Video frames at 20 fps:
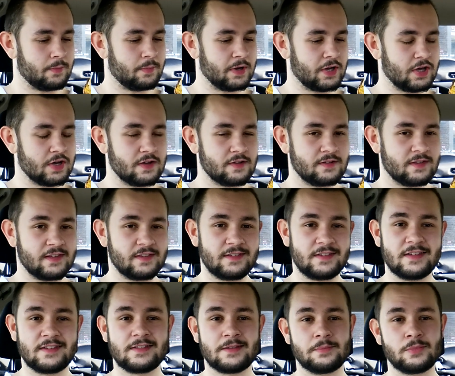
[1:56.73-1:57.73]
because
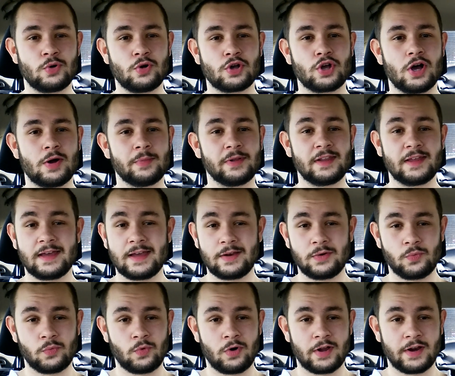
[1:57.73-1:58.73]
it's just the more commonly
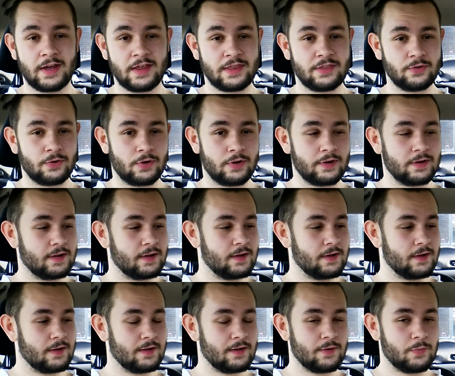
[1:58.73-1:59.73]
eaten one, I thought.
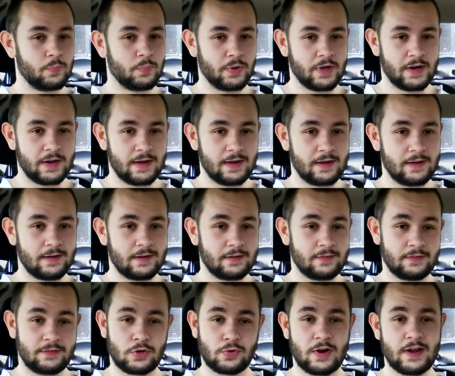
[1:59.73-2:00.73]
But
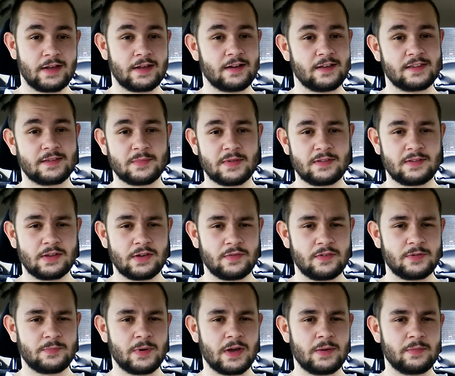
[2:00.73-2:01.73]
it's great customer
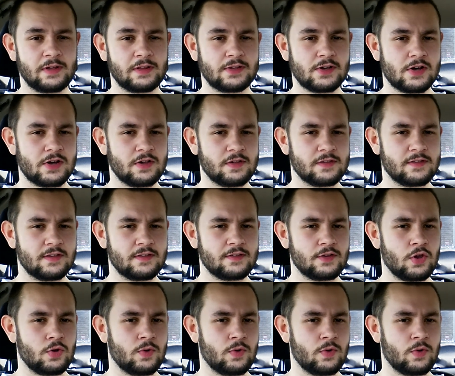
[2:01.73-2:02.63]
service by McDonald's as